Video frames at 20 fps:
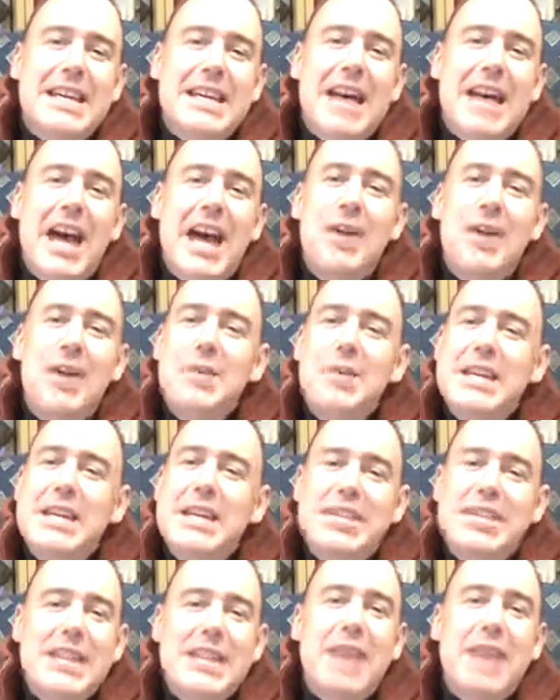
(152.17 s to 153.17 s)
how he
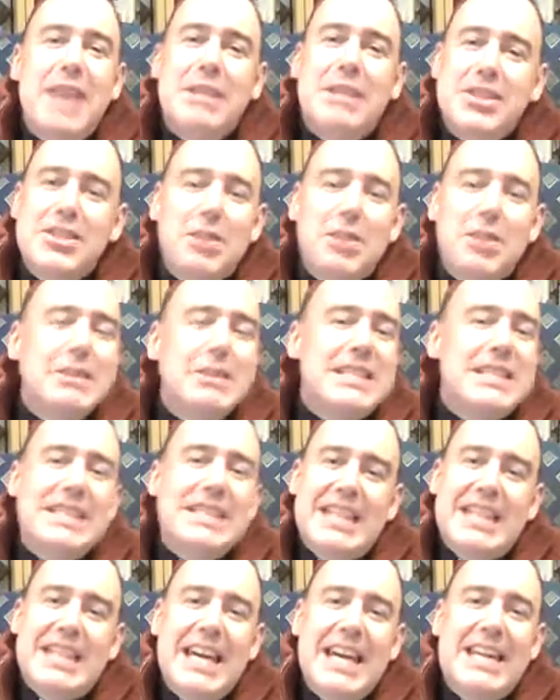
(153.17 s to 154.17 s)
is now
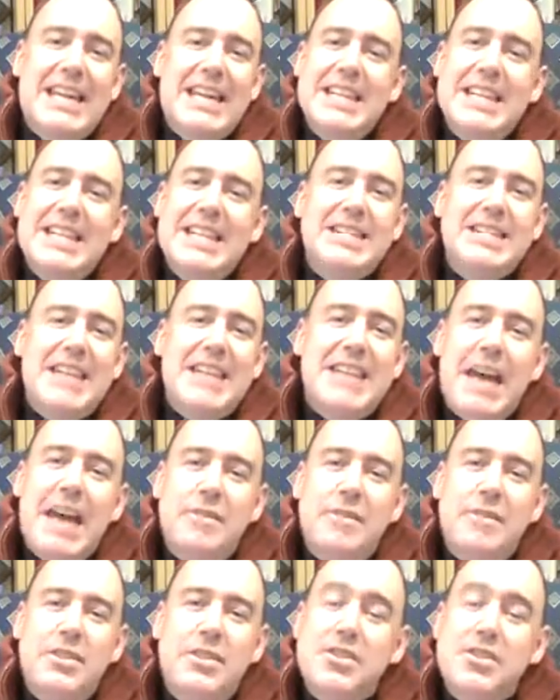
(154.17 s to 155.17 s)
exalted again into the
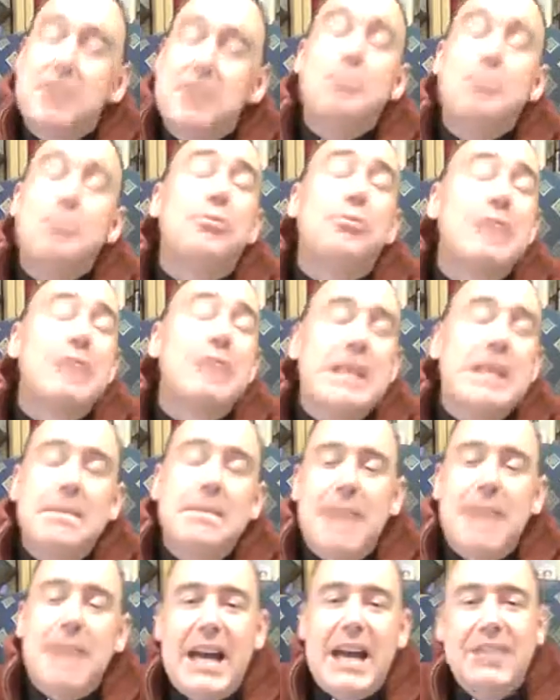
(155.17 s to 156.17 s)
heavens,
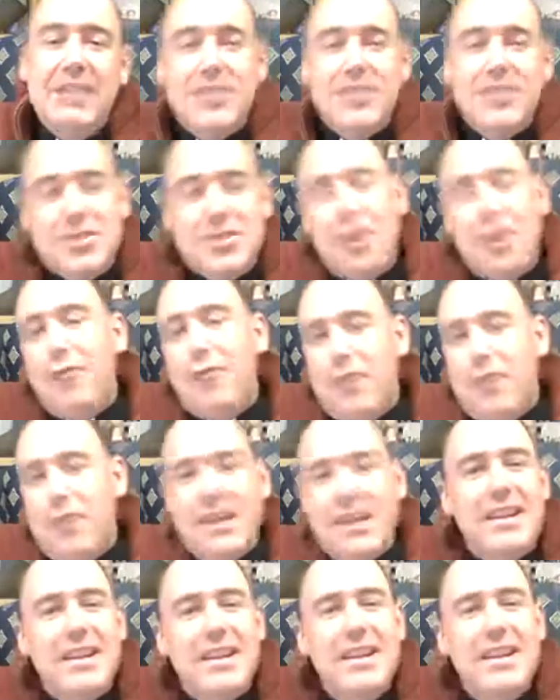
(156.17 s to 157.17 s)
supreme and
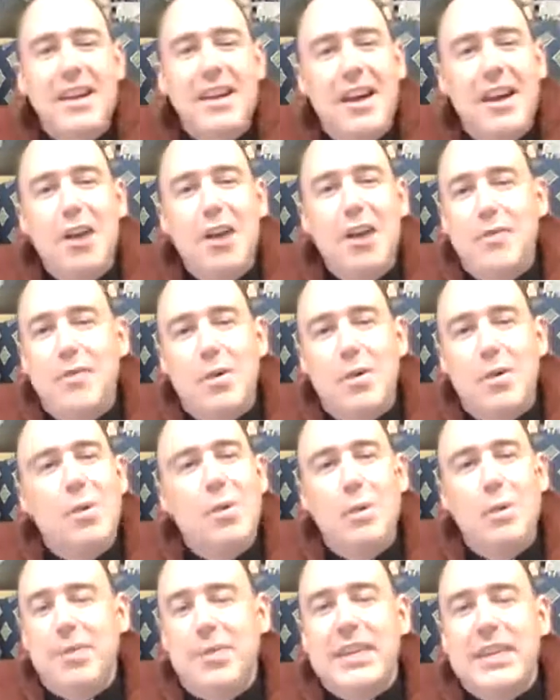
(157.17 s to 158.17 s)
sovereign over
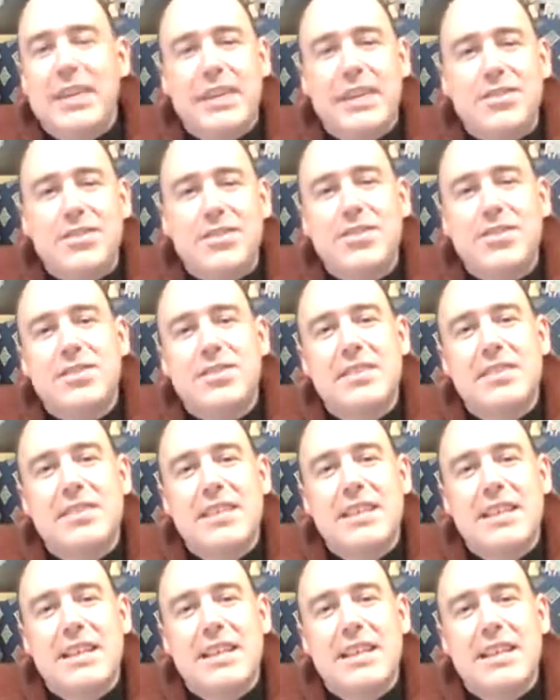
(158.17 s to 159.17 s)
all things.
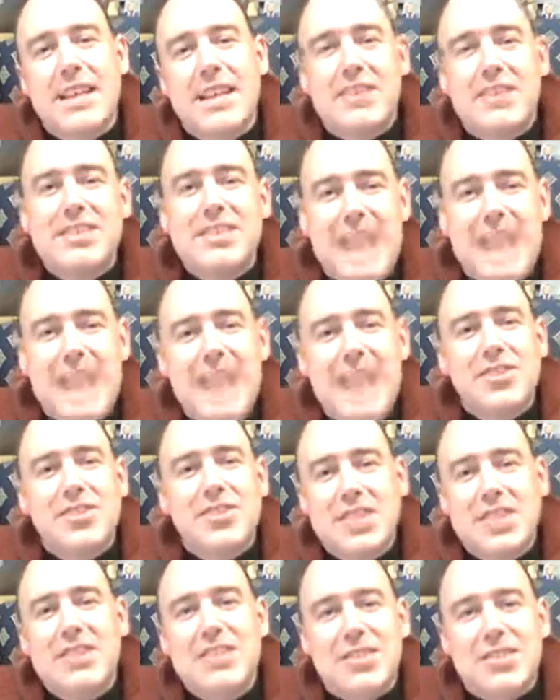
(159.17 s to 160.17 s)
It's that
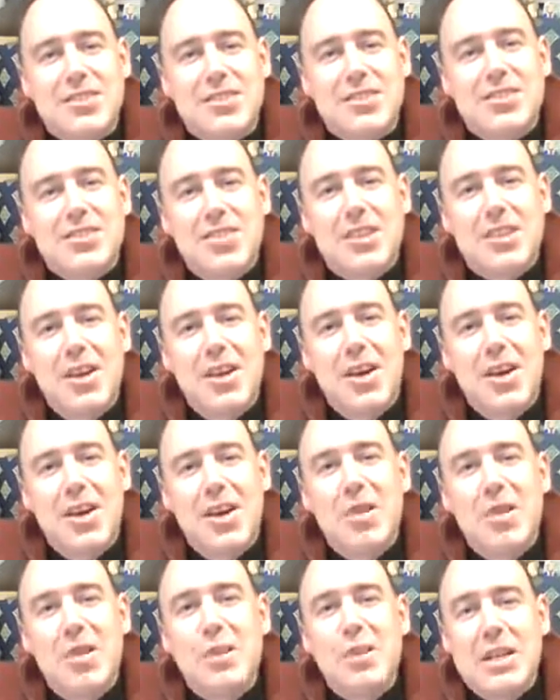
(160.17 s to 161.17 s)
Jesus
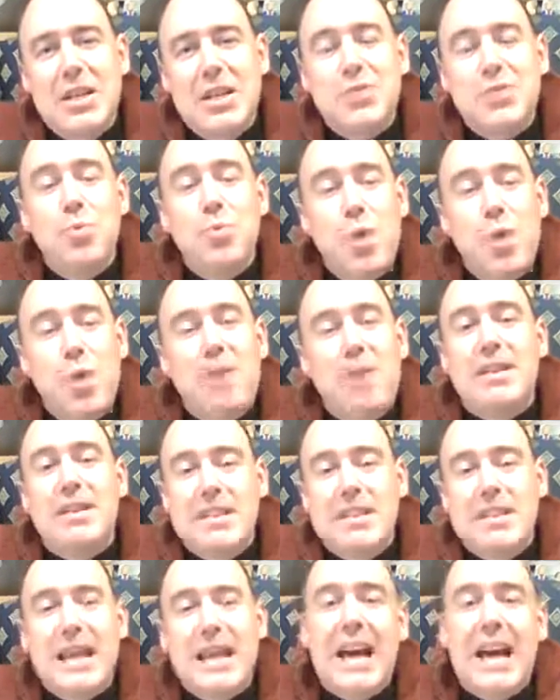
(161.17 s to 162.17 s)
who has
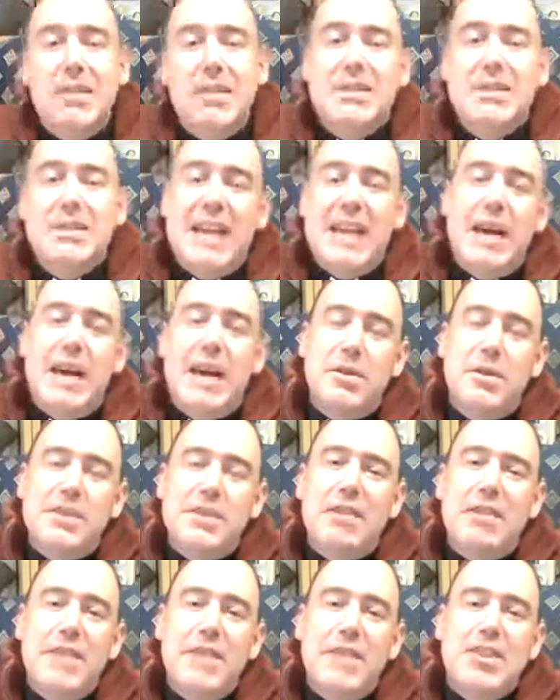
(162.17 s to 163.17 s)
worked out our
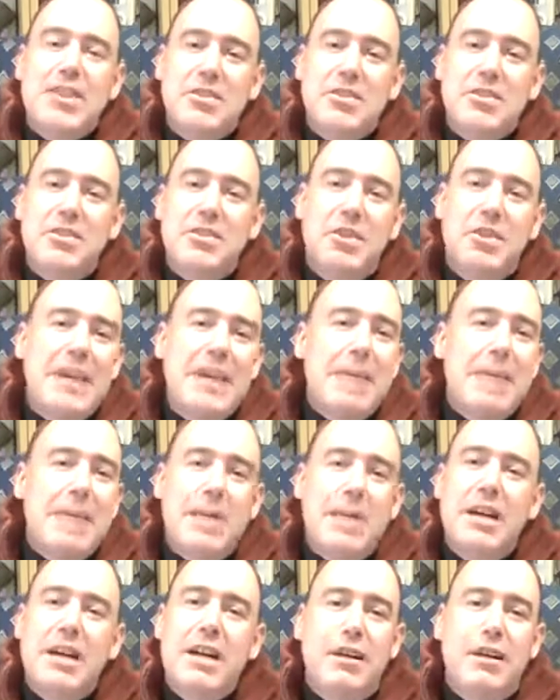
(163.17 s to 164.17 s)
salvation on our
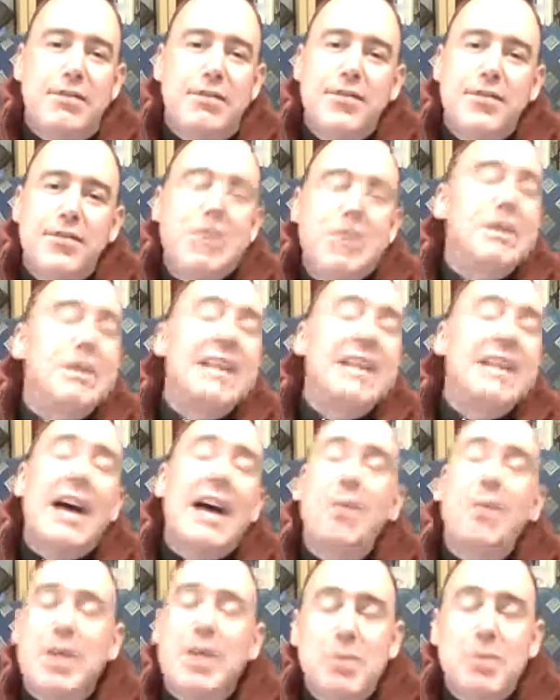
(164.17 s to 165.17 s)
behalf, doing
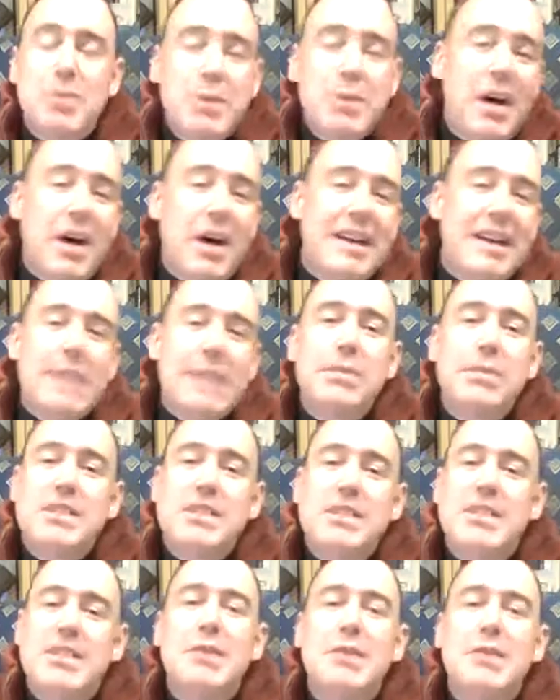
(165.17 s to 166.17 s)
that which we were unable
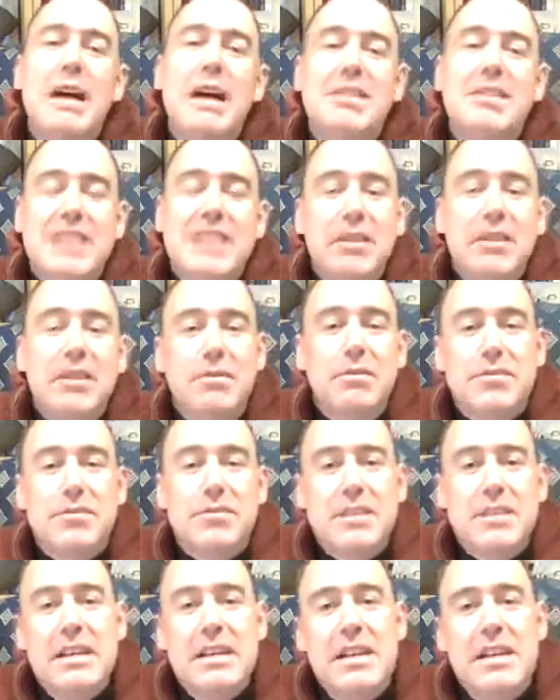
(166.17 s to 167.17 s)
to do ourselves,